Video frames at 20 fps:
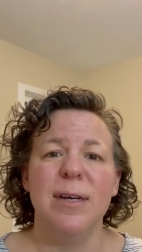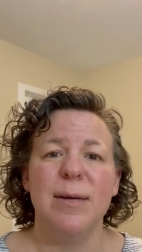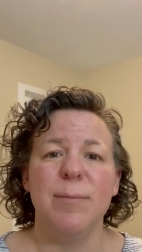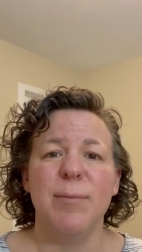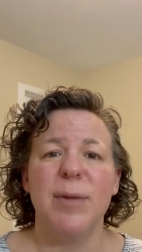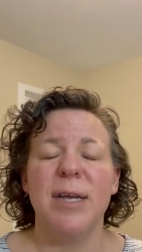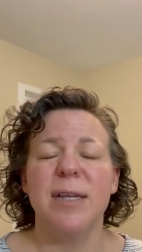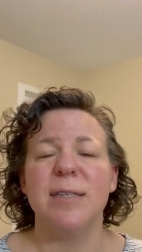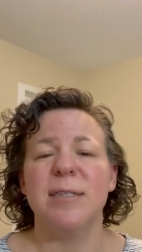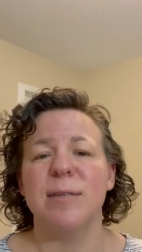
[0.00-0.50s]

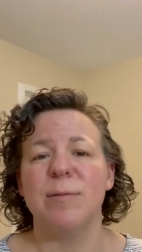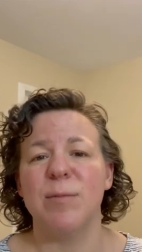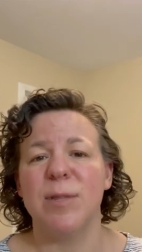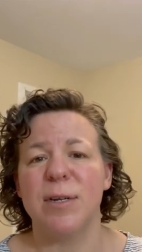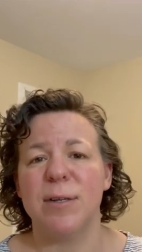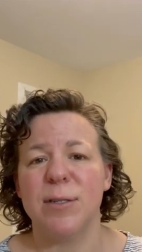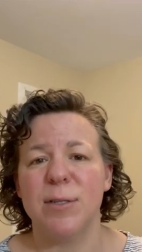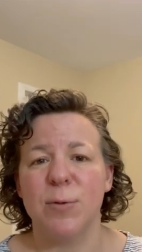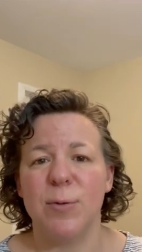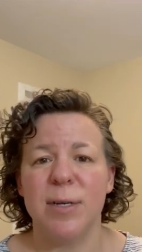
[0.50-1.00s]
make some
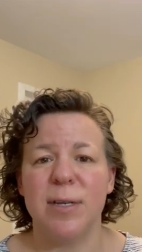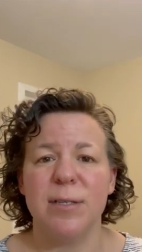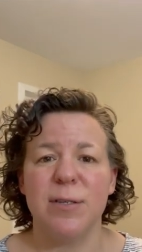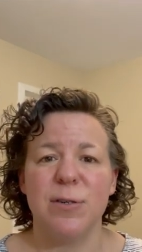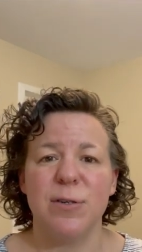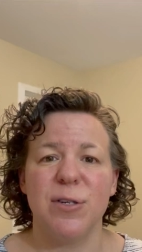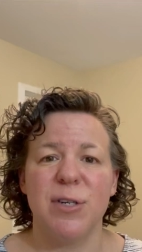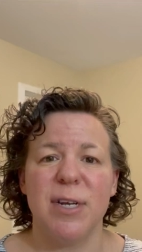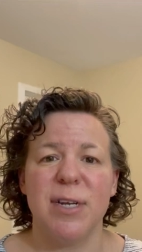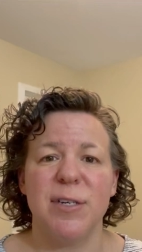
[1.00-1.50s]
little tweaks
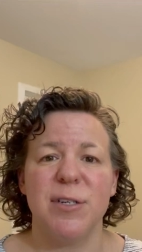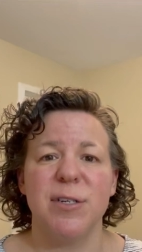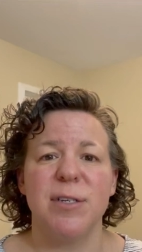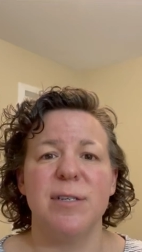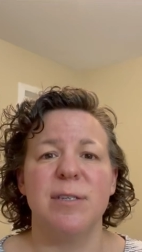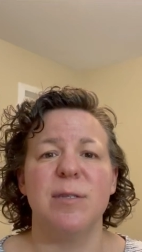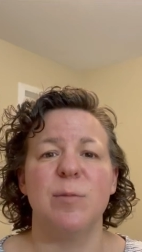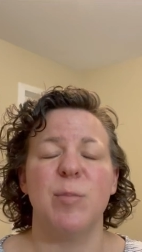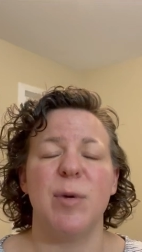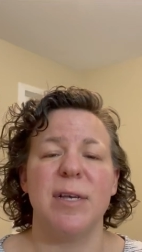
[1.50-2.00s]
or
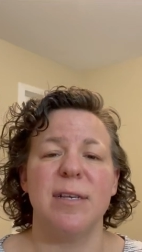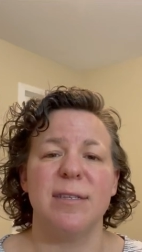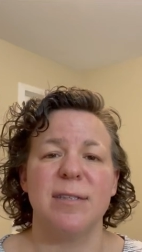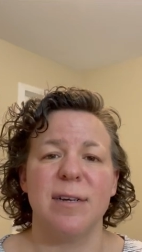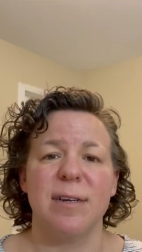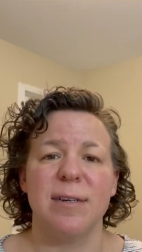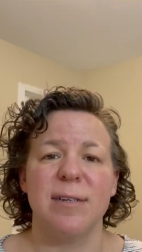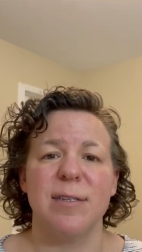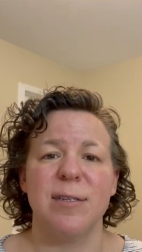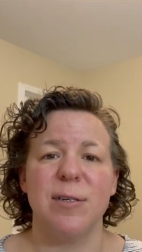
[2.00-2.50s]
changes based
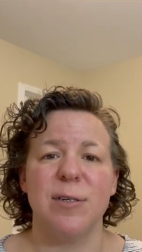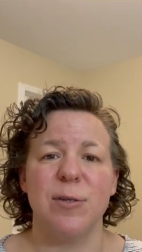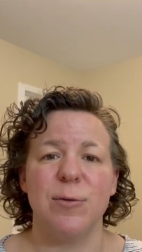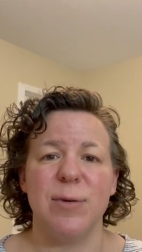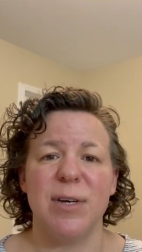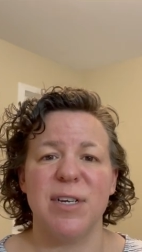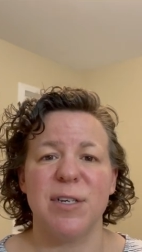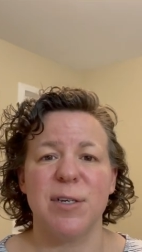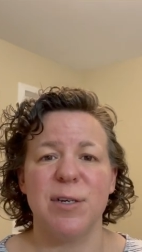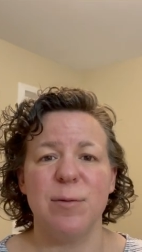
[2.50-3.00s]
on a
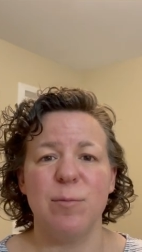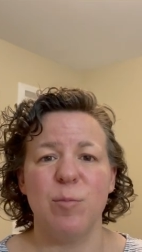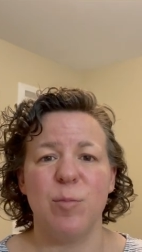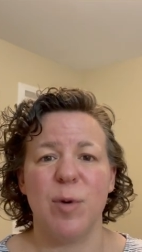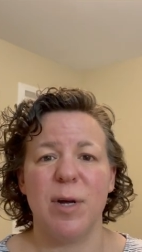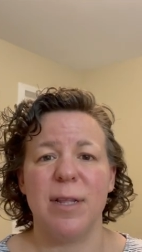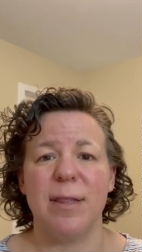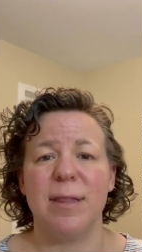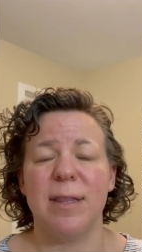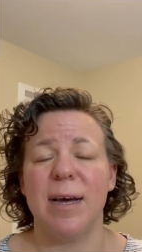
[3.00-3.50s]
situation,
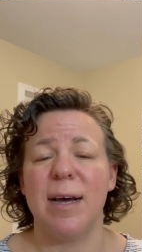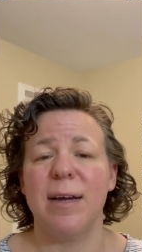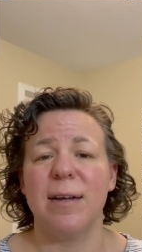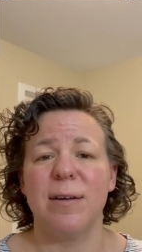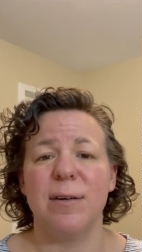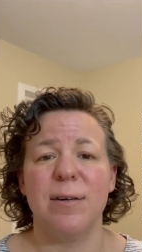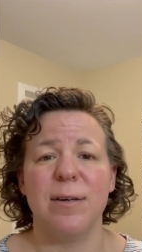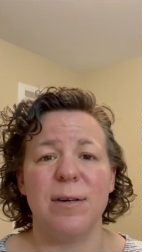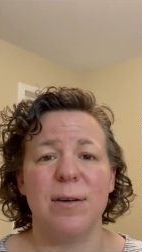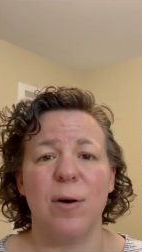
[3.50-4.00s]
but that
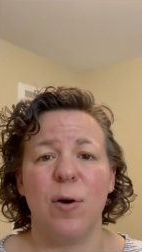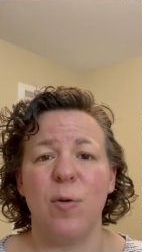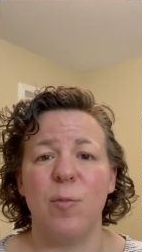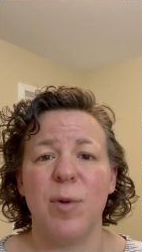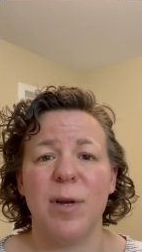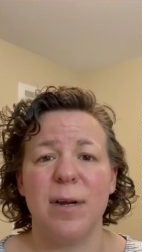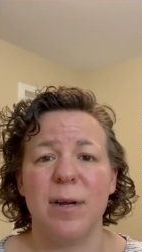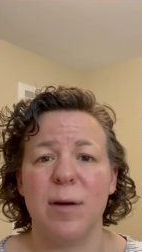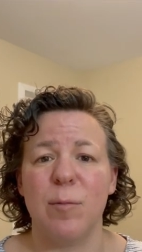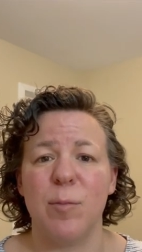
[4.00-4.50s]
could
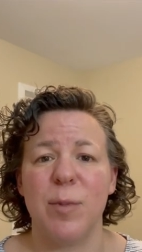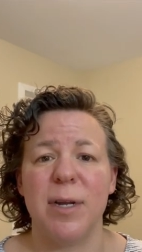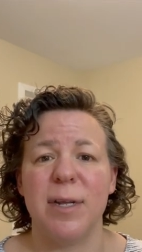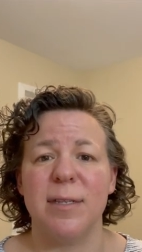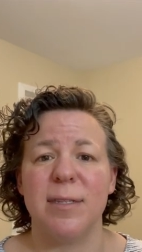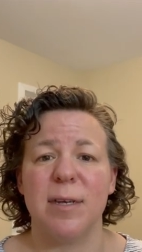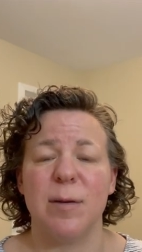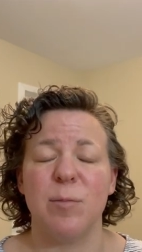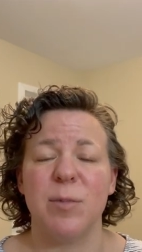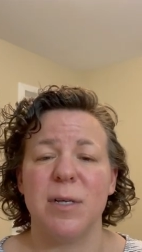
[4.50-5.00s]
open
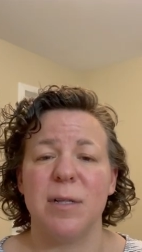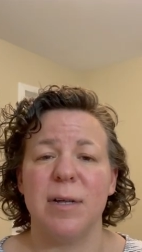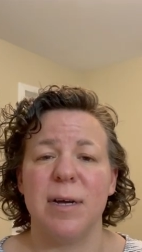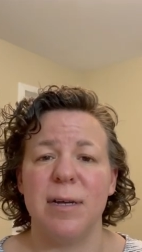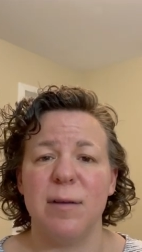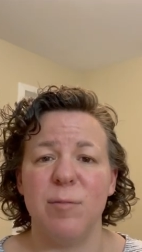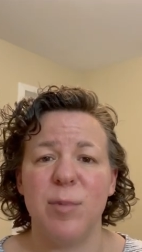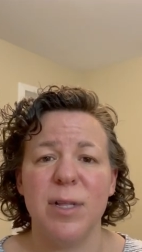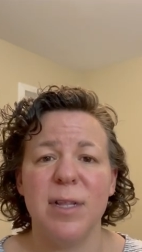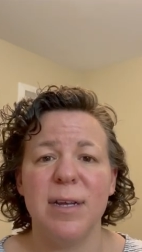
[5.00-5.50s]
companies up to
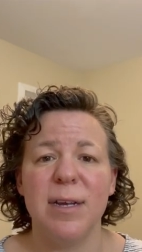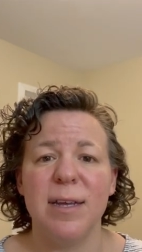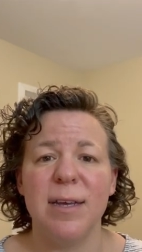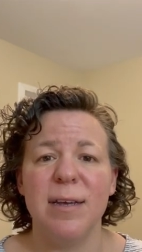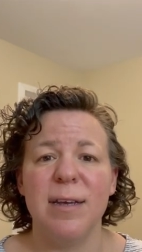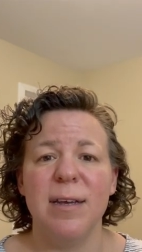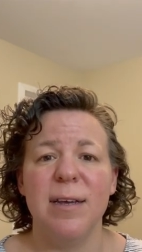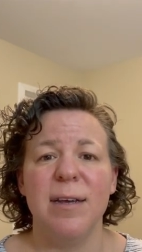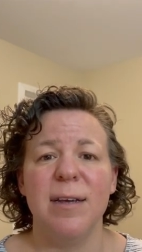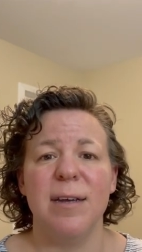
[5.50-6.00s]

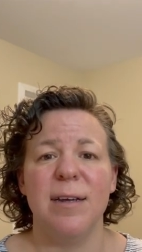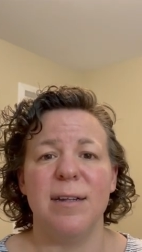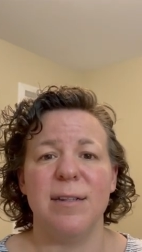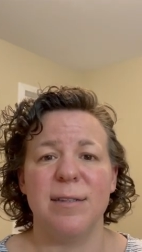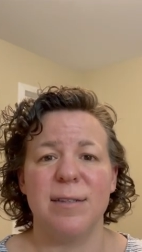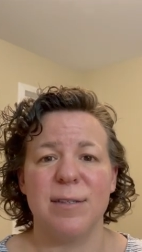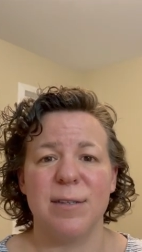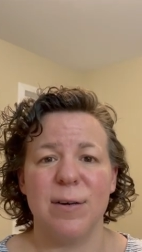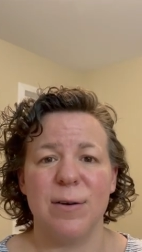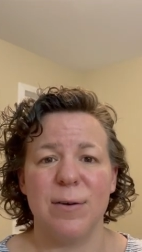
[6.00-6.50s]
liability.
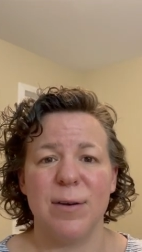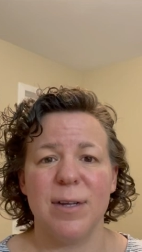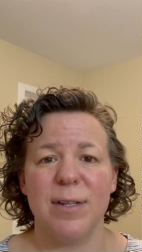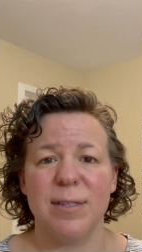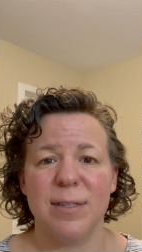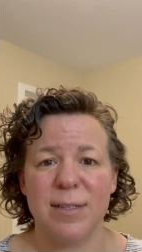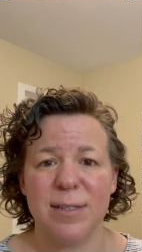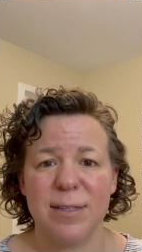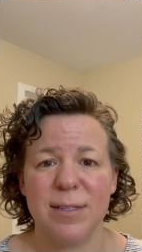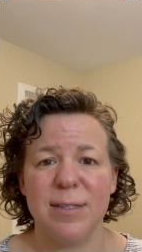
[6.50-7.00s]
And so
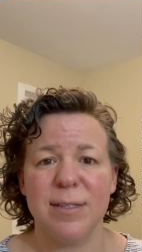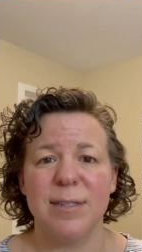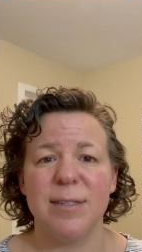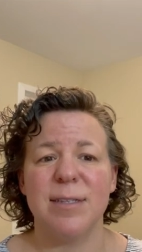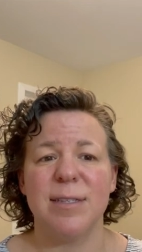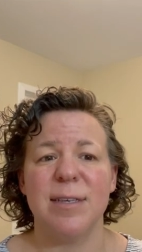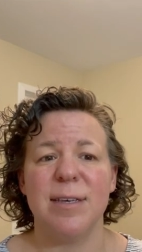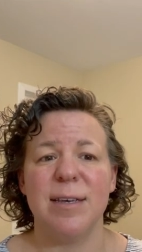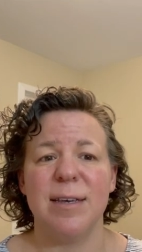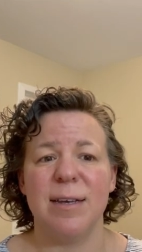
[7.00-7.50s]

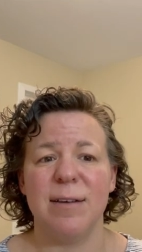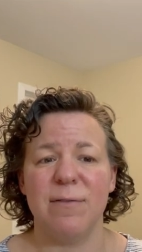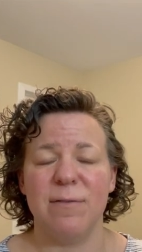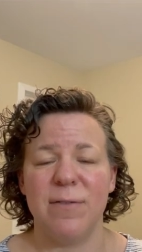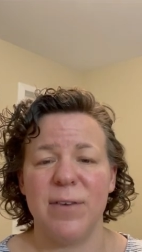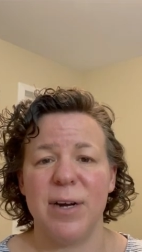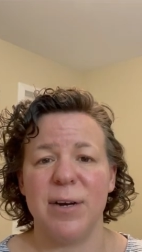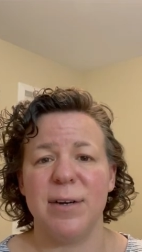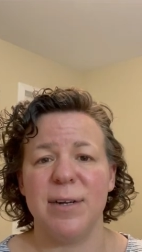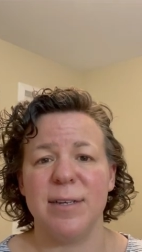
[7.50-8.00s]
consistency and
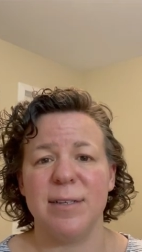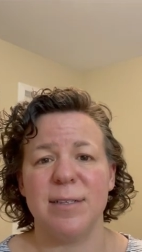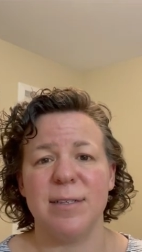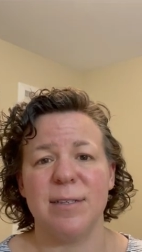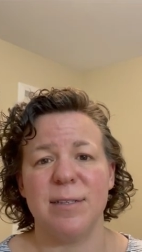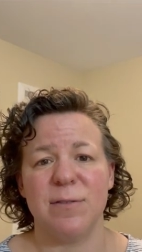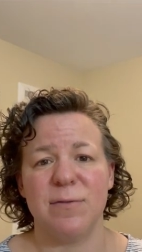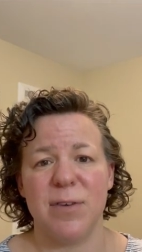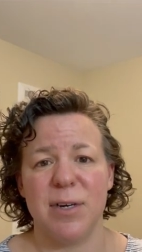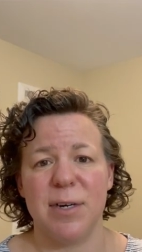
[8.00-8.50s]
fairness
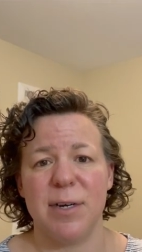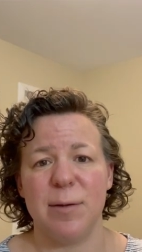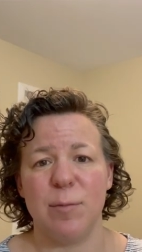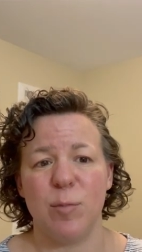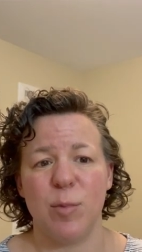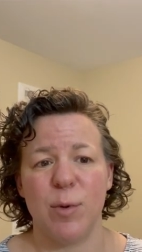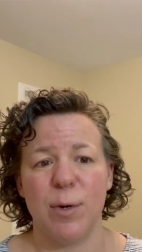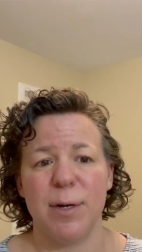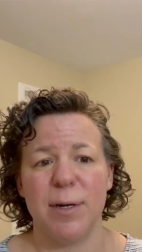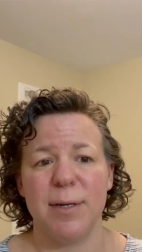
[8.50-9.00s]
is very
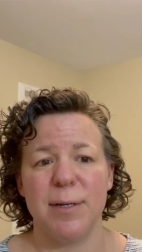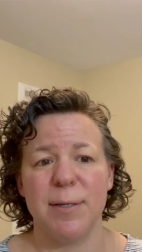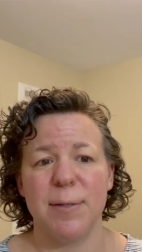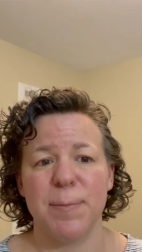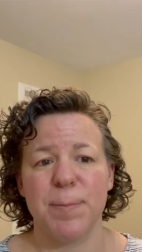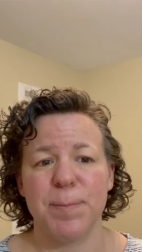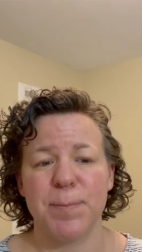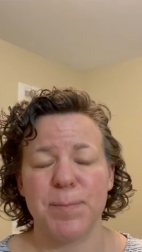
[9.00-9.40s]
important.